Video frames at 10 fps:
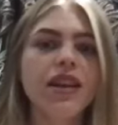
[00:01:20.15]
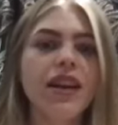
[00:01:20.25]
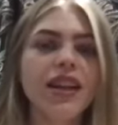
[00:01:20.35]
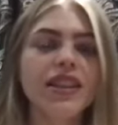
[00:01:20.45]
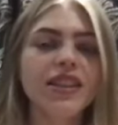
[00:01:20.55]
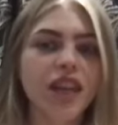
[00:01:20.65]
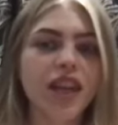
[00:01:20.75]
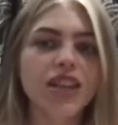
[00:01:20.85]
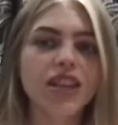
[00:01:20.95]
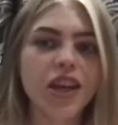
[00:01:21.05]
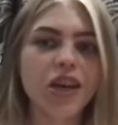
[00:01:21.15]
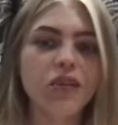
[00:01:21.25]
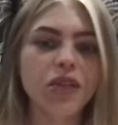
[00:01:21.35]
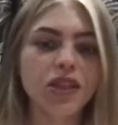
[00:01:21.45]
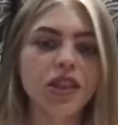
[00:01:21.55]
I decided that I
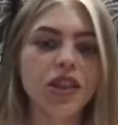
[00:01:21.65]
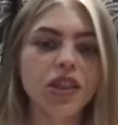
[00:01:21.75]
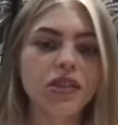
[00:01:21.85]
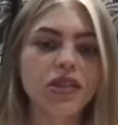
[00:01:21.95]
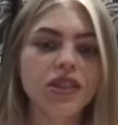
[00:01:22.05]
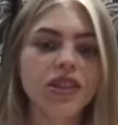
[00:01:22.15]
was going to go